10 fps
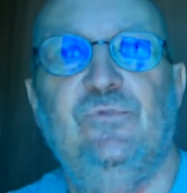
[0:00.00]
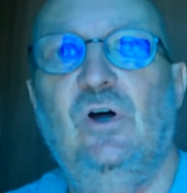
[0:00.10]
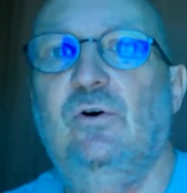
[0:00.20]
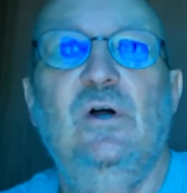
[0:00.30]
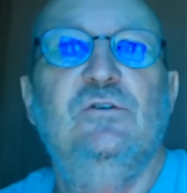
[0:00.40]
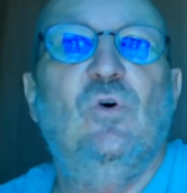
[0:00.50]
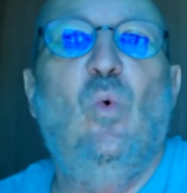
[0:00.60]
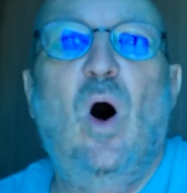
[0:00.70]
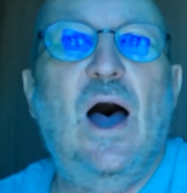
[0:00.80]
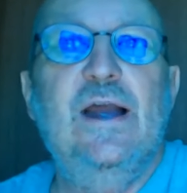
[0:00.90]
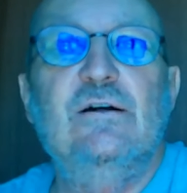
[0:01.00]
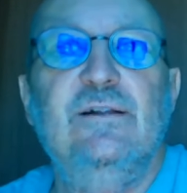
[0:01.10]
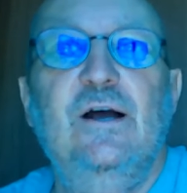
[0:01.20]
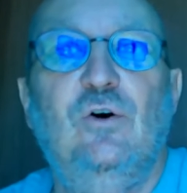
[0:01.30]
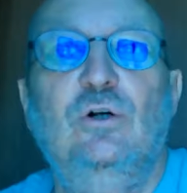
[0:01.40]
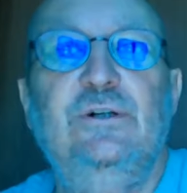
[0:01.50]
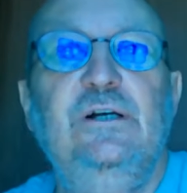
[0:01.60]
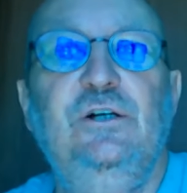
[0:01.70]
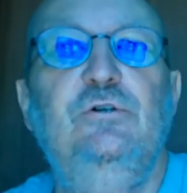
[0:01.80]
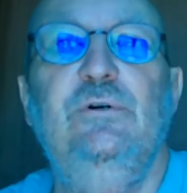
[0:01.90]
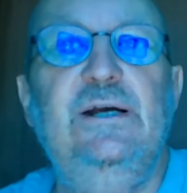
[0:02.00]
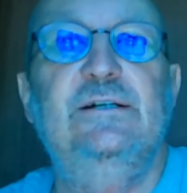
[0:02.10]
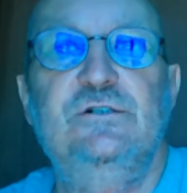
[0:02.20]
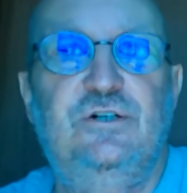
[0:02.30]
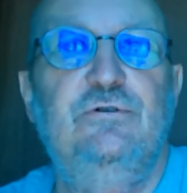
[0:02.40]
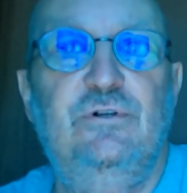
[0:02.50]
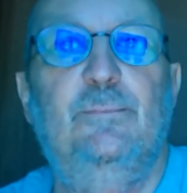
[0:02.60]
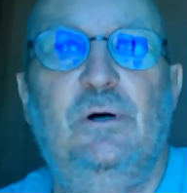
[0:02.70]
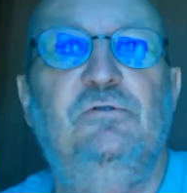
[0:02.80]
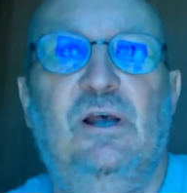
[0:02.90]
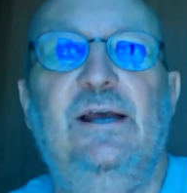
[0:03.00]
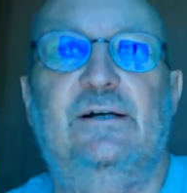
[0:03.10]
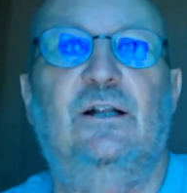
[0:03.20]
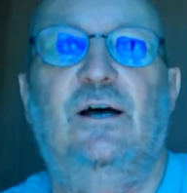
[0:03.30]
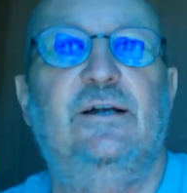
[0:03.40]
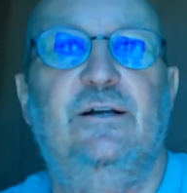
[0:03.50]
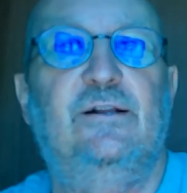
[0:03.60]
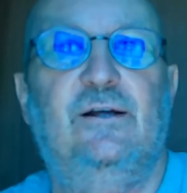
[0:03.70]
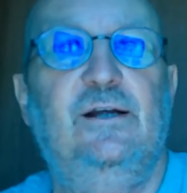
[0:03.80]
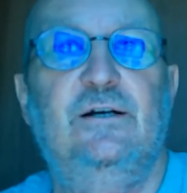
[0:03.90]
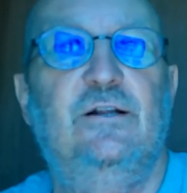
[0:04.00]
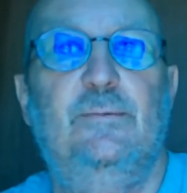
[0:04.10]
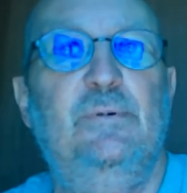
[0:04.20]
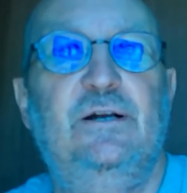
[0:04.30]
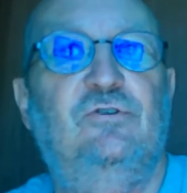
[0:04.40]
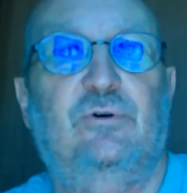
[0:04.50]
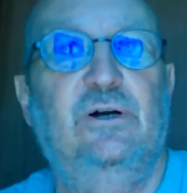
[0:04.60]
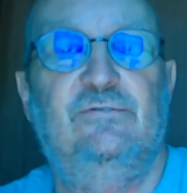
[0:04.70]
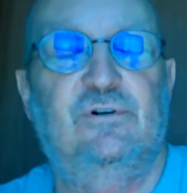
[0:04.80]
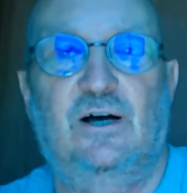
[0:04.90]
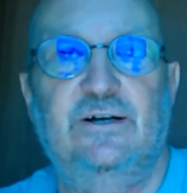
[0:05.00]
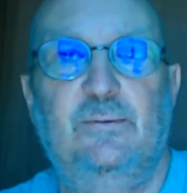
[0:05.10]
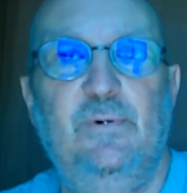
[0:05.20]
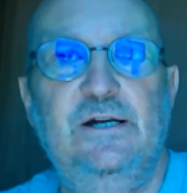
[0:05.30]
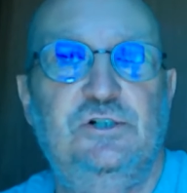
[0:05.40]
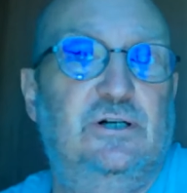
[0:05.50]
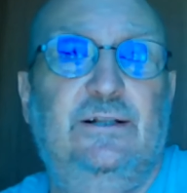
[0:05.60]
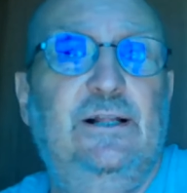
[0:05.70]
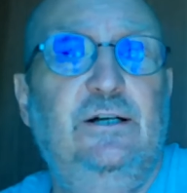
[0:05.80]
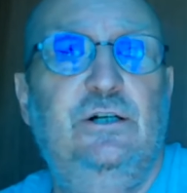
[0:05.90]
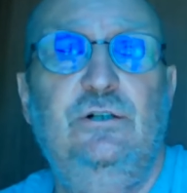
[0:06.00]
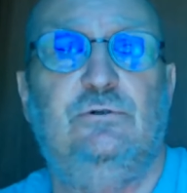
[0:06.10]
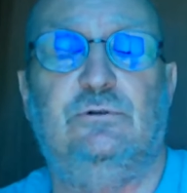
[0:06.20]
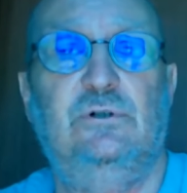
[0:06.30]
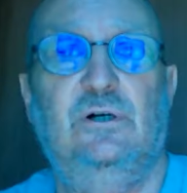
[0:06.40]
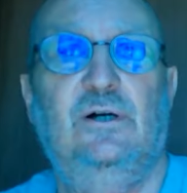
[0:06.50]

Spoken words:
So why are they holding you into the Mosaic Law, into the ministry of condemnation? And they do.